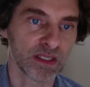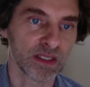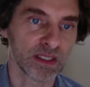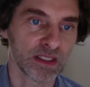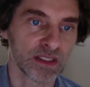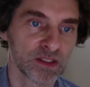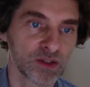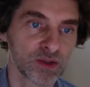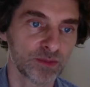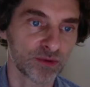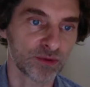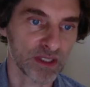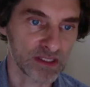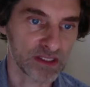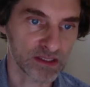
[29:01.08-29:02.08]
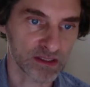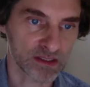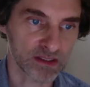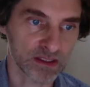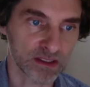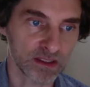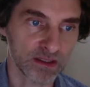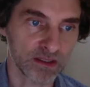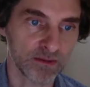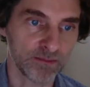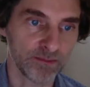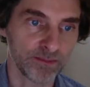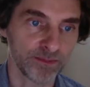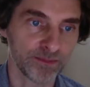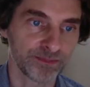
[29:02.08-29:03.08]
suppresses
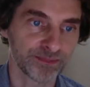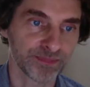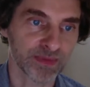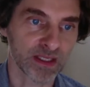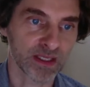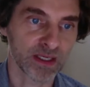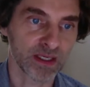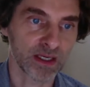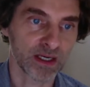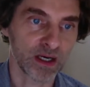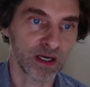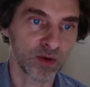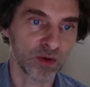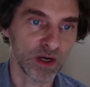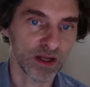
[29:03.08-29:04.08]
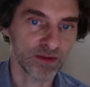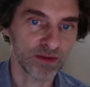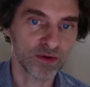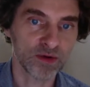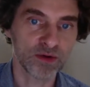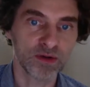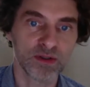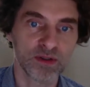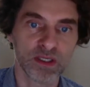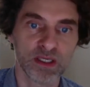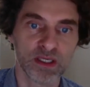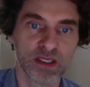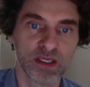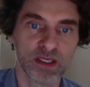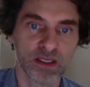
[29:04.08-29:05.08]
how other
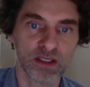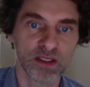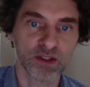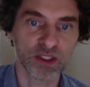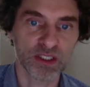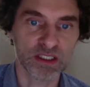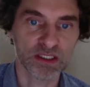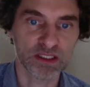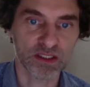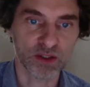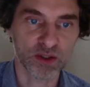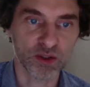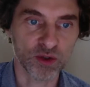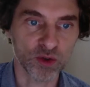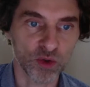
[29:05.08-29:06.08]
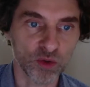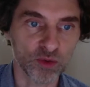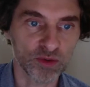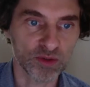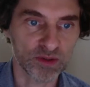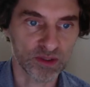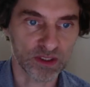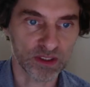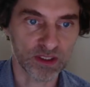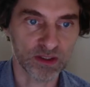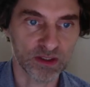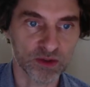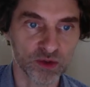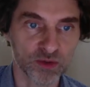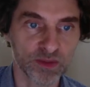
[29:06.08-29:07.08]
genes that are known
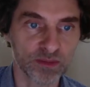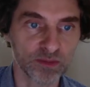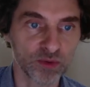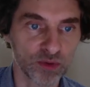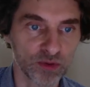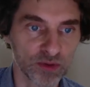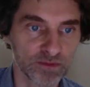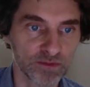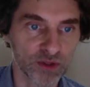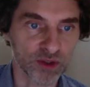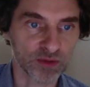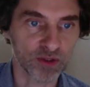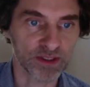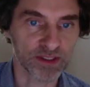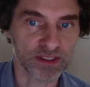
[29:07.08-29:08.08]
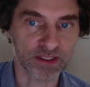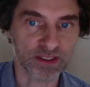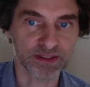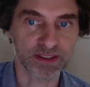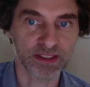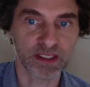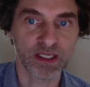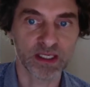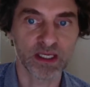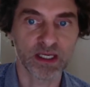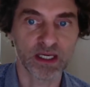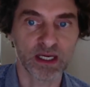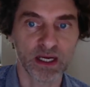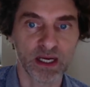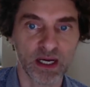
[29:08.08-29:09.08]
to be important for Schwann cells,
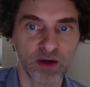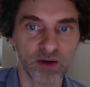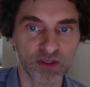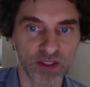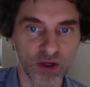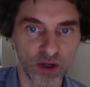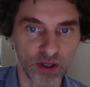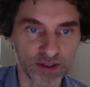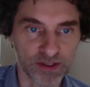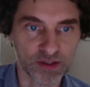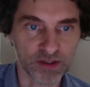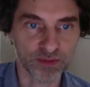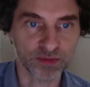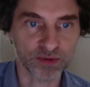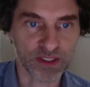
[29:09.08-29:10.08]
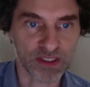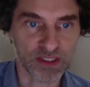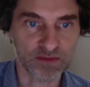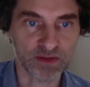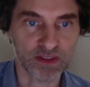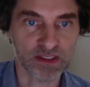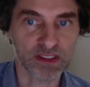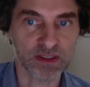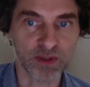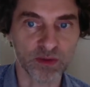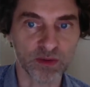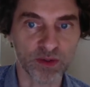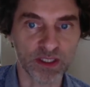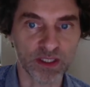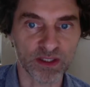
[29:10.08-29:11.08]
how they are also suppressed when
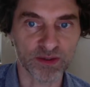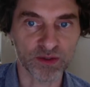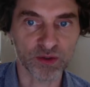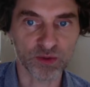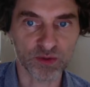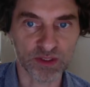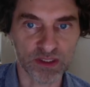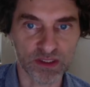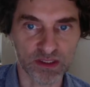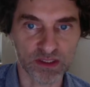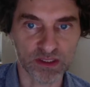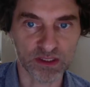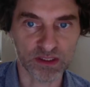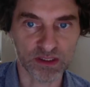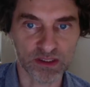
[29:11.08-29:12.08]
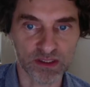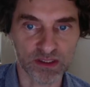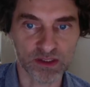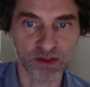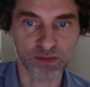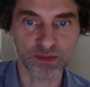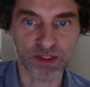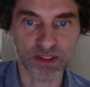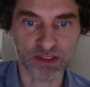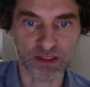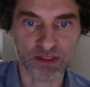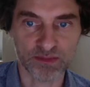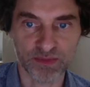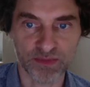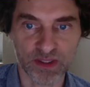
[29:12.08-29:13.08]
Cepa1L2 is
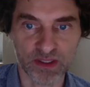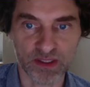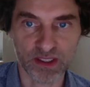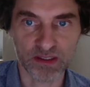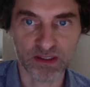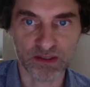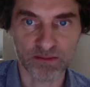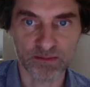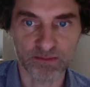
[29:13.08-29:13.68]
suppressed. And next.